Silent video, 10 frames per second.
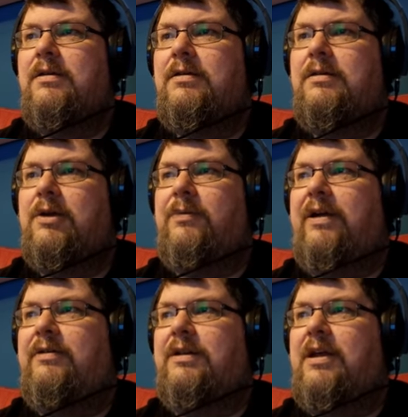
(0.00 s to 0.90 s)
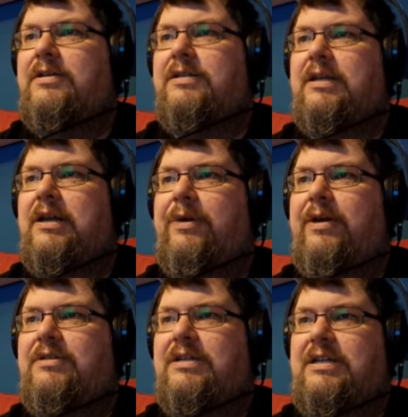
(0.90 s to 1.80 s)
You look around and notice that no one
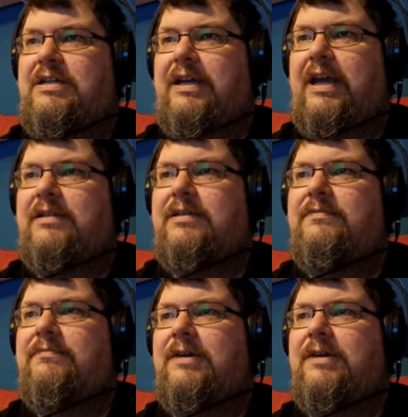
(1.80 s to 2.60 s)
else is eating yet.